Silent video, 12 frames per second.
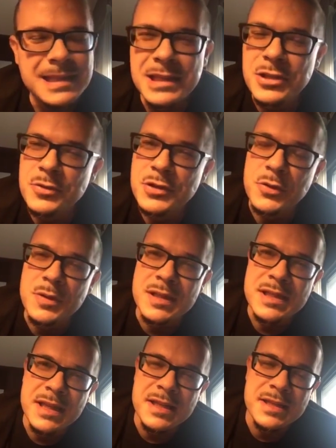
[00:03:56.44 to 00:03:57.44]
continue
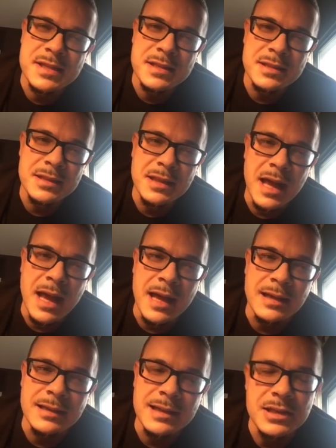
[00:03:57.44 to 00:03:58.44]
to insist
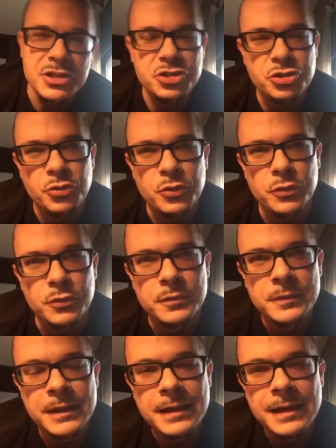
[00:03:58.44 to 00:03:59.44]
that it's
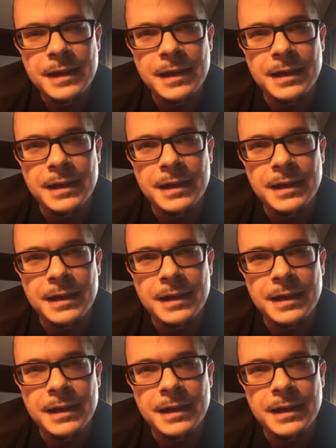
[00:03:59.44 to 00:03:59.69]
true.